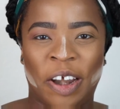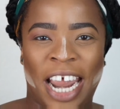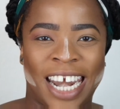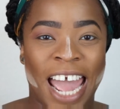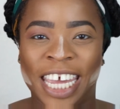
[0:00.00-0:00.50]

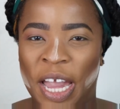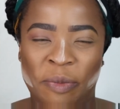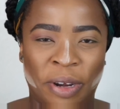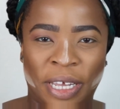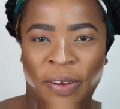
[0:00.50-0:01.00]
All right, I
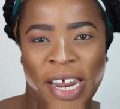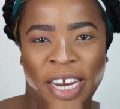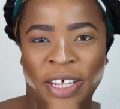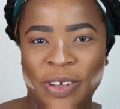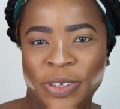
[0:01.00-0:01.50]
can't bring you
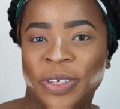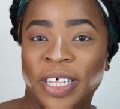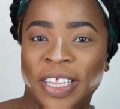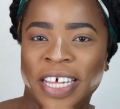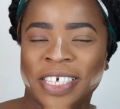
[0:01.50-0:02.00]
in any
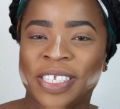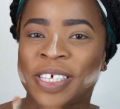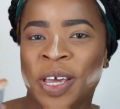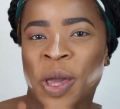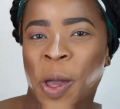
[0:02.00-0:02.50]
closer than this.